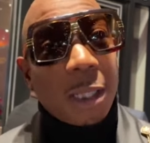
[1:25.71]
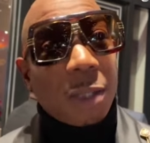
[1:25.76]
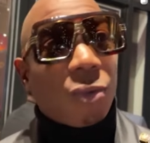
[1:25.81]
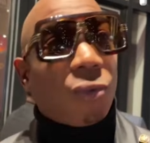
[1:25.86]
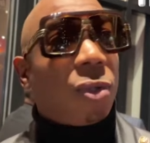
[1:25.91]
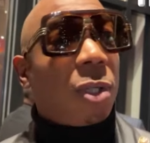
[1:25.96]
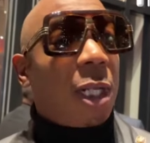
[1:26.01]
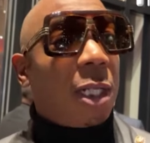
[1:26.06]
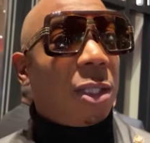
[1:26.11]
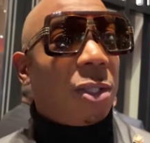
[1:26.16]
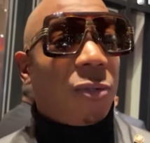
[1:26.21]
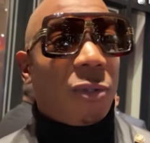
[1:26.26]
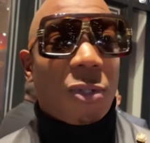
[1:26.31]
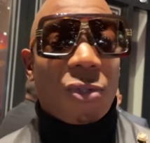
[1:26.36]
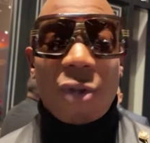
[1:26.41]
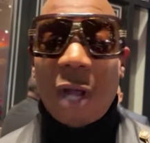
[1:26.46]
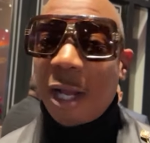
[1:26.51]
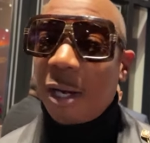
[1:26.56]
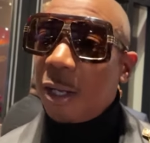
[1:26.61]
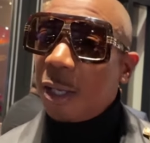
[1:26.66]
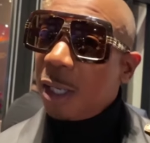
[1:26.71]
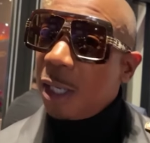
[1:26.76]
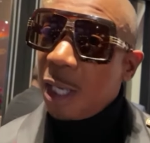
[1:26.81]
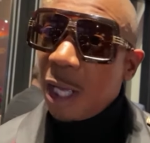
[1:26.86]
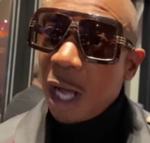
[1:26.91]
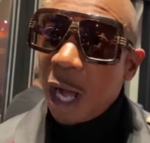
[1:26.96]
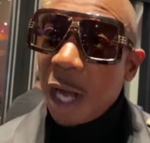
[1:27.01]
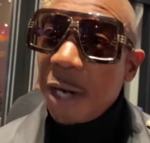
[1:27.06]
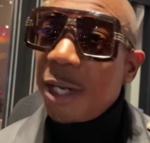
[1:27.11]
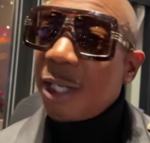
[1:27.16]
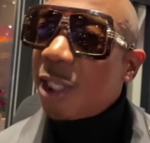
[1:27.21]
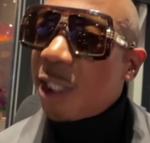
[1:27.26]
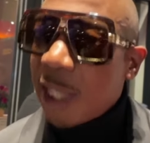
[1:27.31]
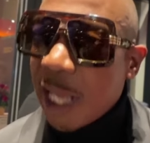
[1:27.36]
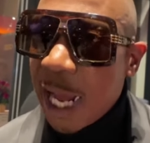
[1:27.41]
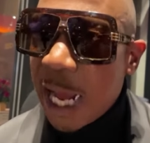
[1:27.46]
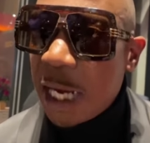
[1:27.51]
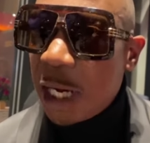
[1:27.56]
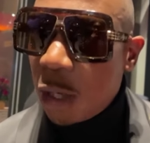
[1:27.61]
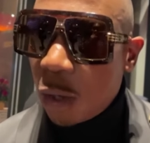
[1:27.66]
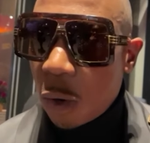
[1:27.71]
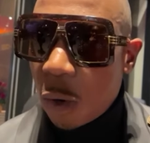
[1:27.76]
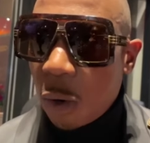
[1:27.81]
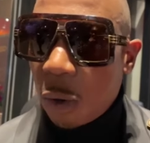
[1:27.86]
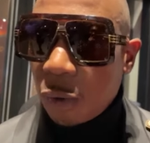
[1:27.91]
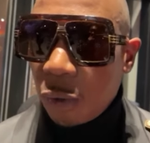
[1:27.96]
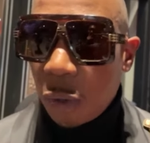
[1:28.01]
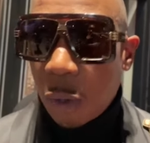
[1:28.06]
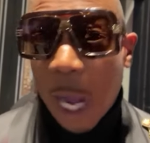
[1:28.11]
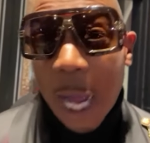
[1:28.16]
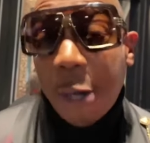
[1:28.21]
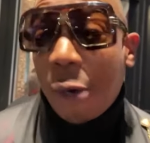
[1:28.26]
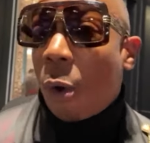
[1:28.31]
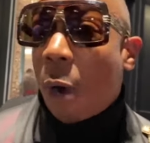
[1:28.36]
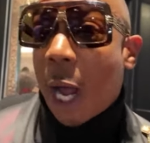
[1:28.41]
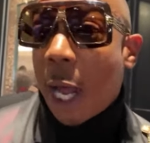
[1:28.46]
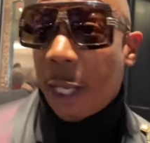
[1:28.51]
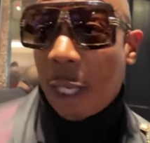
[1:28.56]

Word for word: and and trying to understand it all. You know, I know I